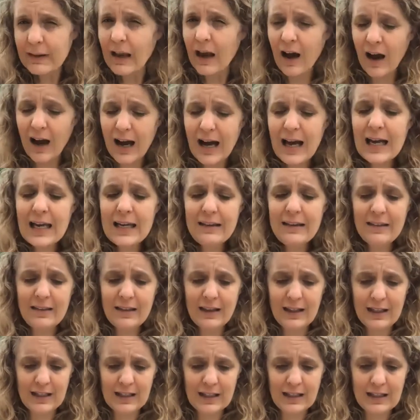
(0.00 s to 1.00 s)
I
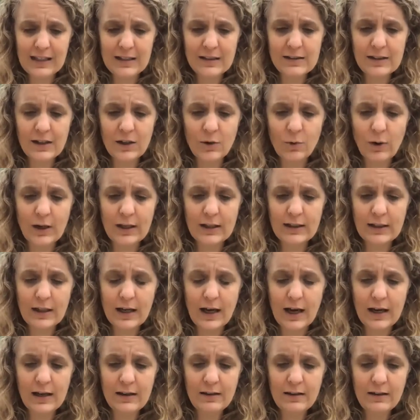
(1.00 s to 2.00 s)
think, he said quietly,
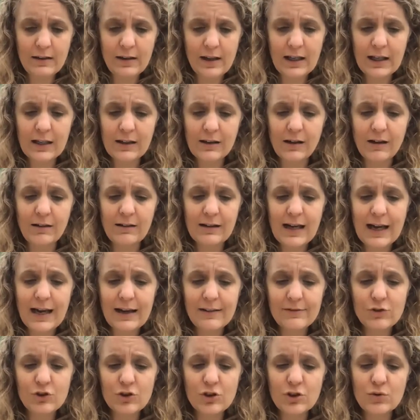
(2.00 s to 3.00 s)
I think I'll
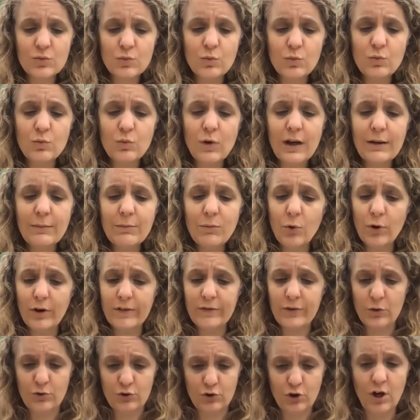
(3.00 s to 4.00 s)
have just one more of
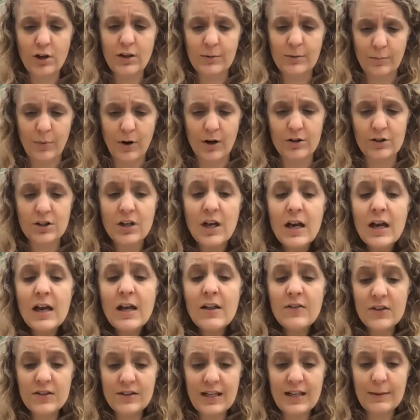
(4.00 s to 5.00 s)
those chocolate bars.
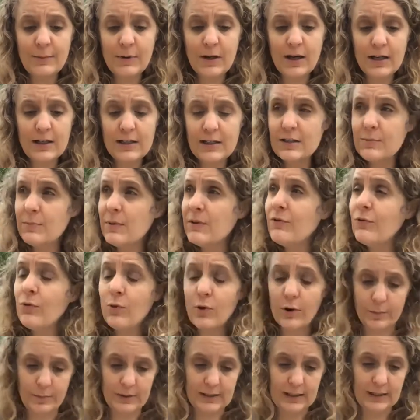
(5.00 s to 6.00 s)
The same kind as
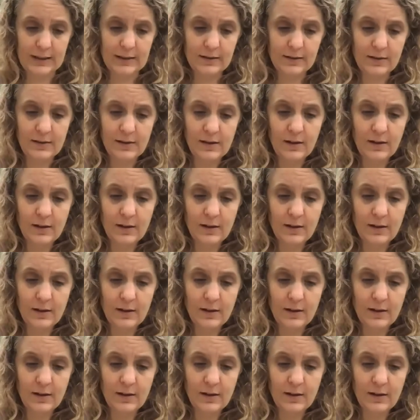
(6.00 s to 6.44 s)
before, please.